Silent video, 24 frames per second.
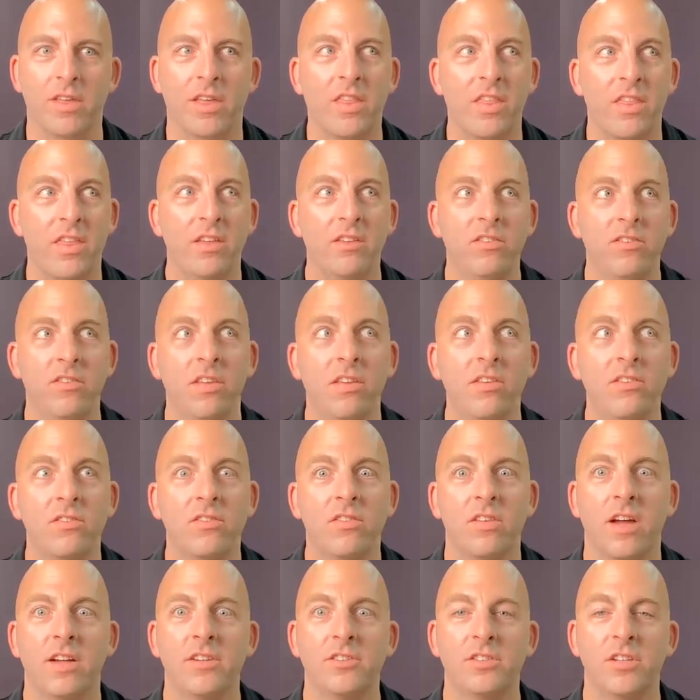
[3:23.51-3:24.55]
like, this is
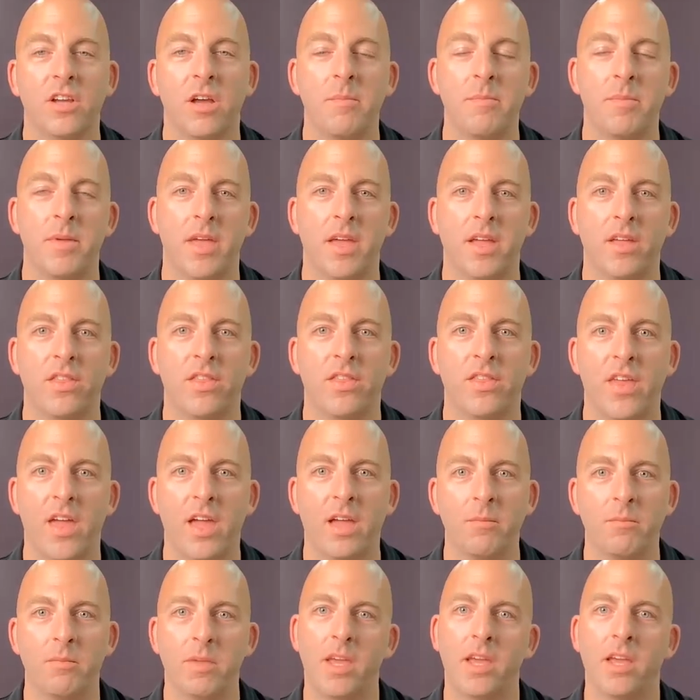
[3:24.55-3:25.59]
such a big
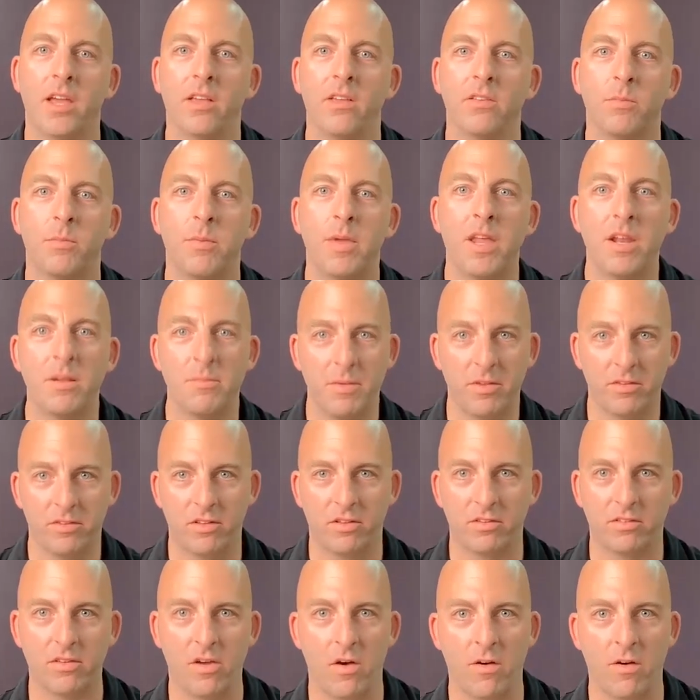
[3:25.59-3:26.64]
thing, because being a business